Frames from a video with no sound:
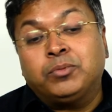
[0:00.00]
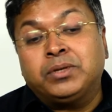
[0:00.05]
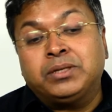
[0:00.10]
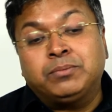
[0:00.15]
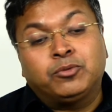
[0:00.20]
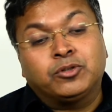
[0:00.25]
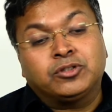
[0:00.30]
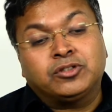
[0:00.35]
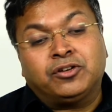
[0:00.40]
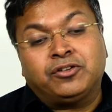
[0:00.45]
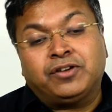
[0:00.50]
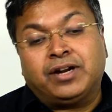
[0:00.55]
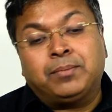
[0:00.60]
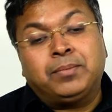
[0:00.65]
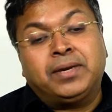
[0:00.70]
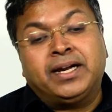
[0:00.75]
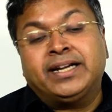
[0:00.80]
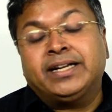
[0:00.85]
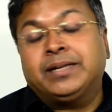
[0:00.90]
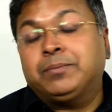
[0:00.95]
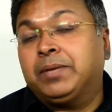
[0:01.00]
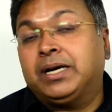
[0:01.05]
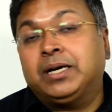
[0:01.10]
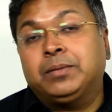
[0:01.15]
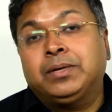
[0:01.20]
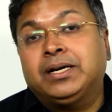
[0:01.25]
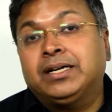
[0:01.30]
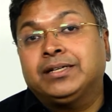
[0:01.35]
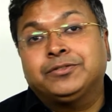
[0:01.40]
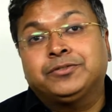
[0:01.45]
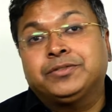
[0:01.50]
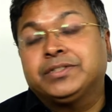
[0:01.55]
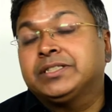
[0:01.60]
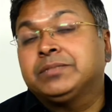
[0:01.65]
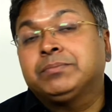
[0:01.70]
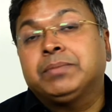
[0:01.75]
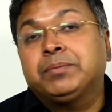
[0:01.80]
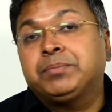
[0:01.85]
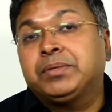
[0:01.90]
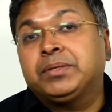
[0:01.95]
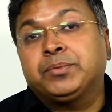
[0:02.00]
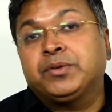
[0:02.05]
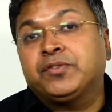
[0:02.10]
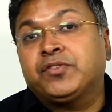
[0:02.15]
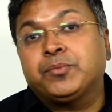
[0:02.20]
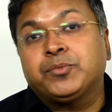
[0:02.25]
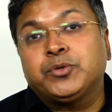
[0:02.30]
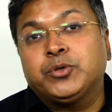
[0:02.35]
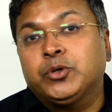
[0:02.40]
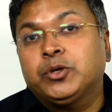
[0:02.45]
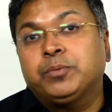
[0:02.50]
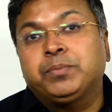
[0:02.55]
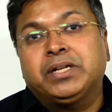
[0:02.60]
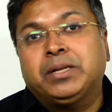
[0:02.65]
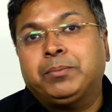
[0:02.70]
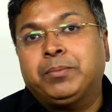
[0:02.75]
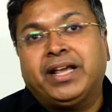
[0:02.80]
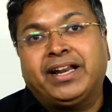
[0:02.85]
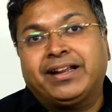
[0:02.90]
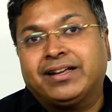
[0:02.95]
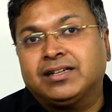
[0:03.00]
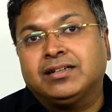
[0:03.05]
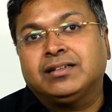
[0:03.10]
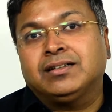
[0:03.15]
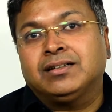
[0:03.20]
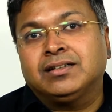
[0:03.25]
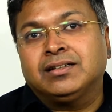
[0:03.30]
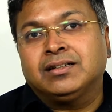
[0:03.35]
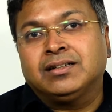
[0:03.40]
many books on Ramayana and Mahabharata written by people from Europe and America.